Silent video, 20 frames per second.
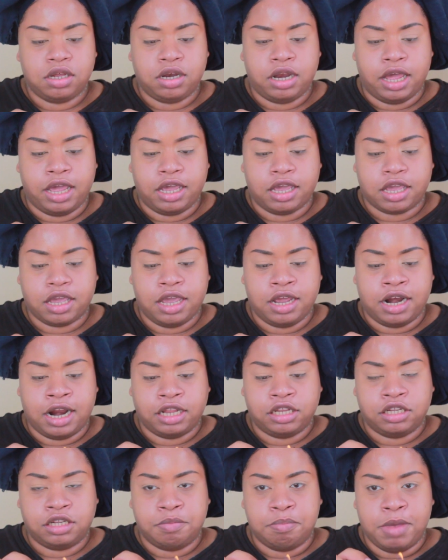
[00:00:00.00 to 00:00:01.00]
Like, and
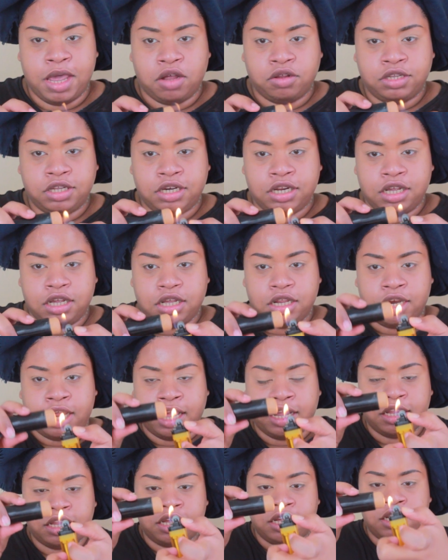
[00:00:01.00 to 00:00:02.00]
I just melted it
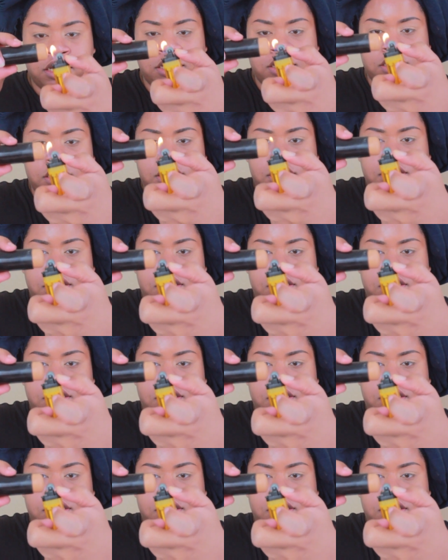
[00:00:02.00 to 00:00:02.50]
like this,